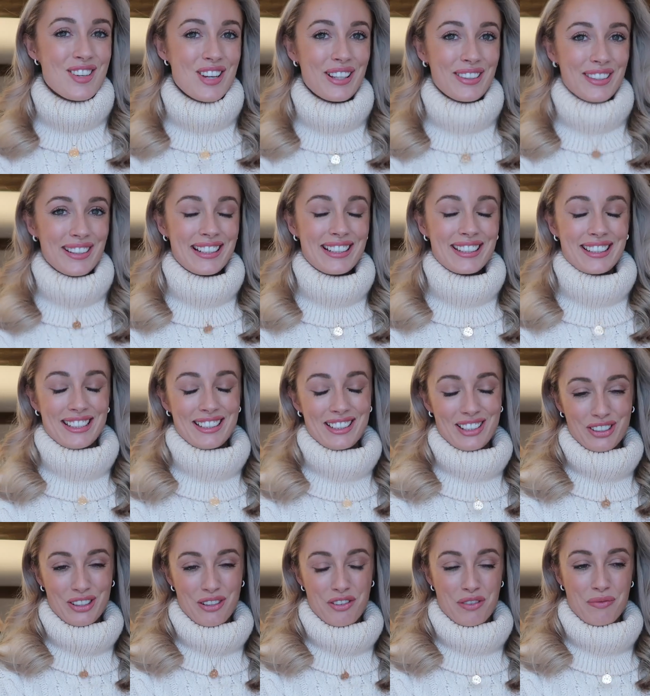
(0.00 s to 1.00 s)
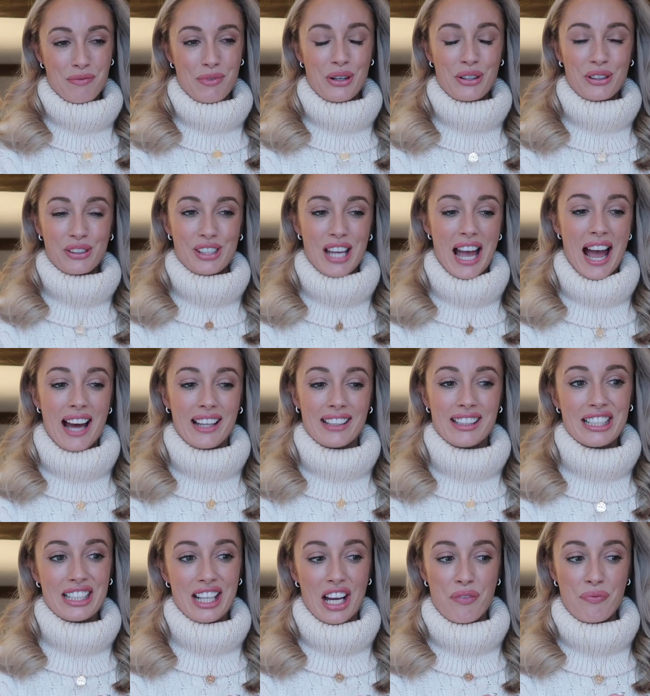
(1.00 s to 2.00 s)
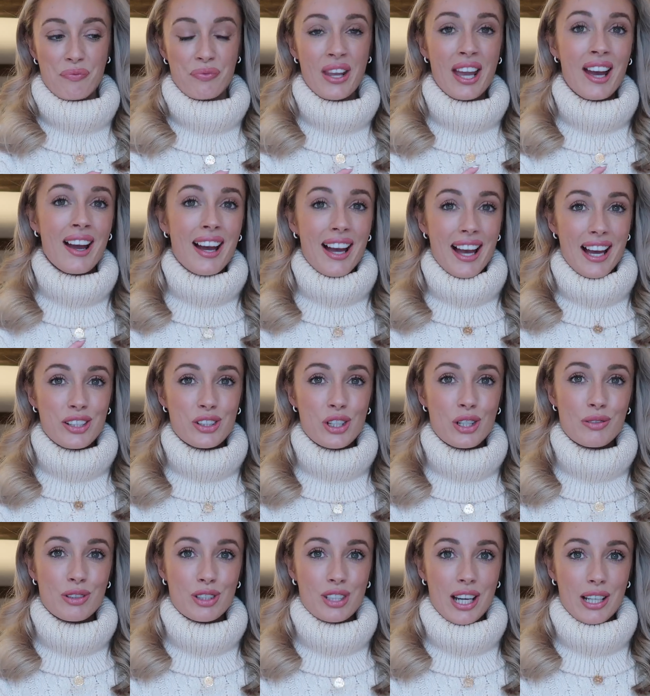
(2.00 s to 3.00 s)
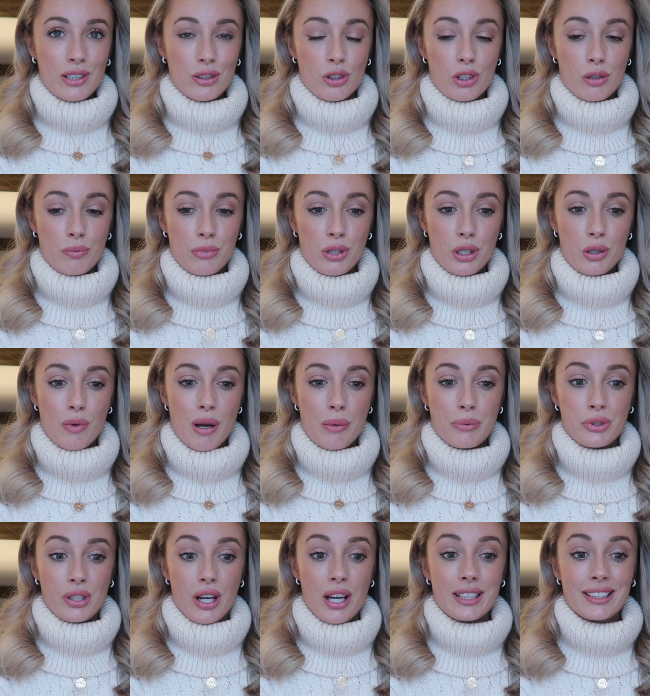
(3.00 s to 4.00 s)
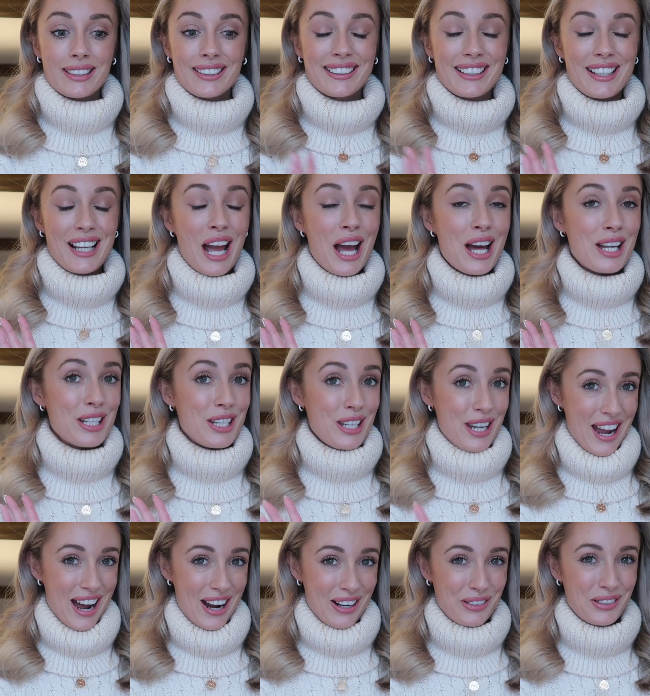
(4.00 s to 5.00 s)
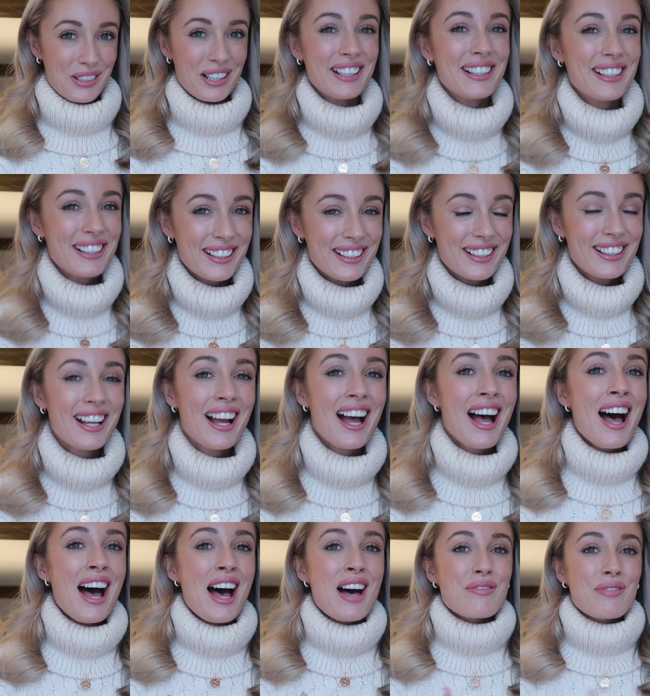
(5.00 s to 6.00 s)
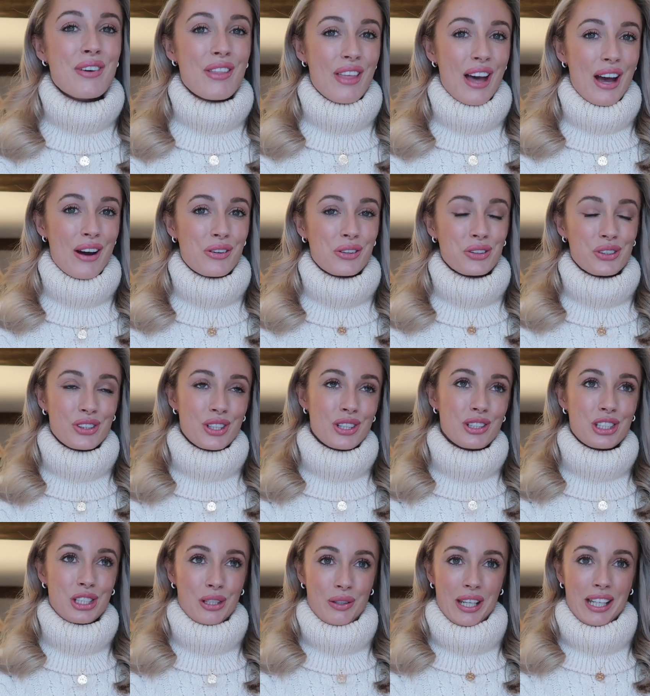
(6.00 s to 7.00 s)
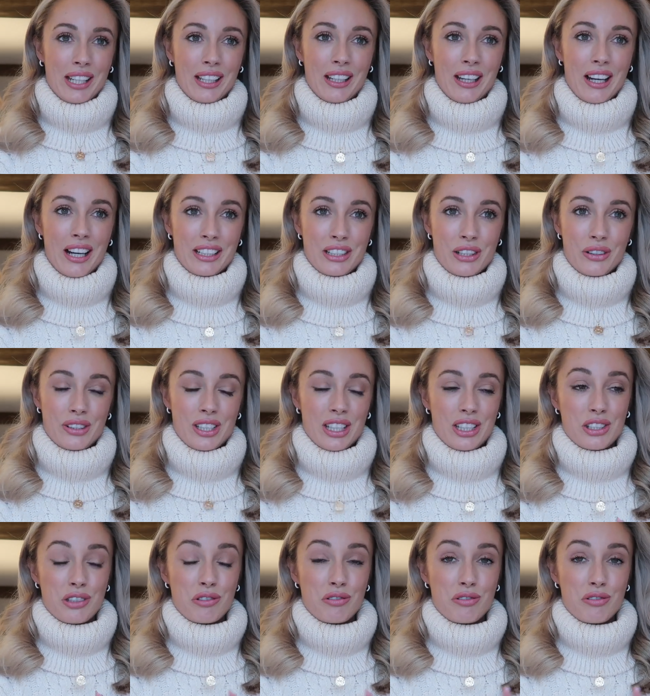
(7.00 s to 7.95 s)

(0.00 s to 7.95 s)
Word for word: check the links in the description box, and um, head over to Astrid and Miyu website now but they're also doing, I noticed,